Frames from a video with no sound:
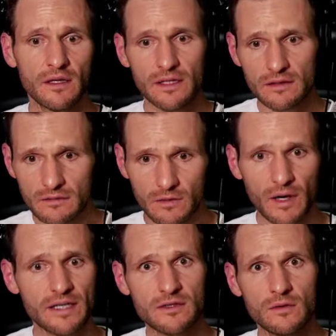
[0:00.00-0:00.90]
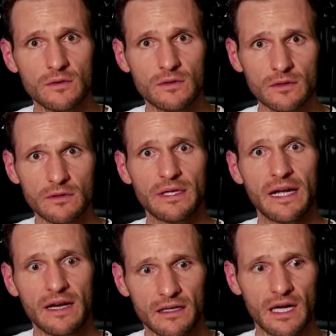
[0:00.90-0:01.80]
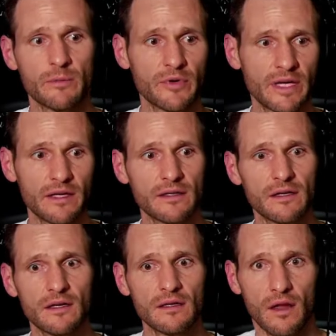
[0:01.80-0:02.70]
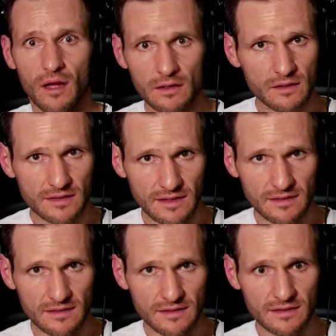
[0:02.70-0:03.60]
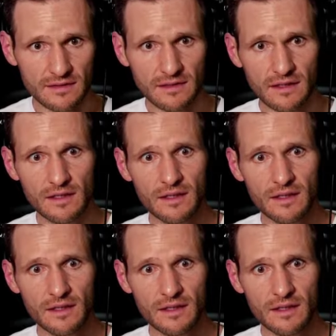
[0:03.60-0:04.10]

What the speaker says: in grade school learning how to comprehend long sentences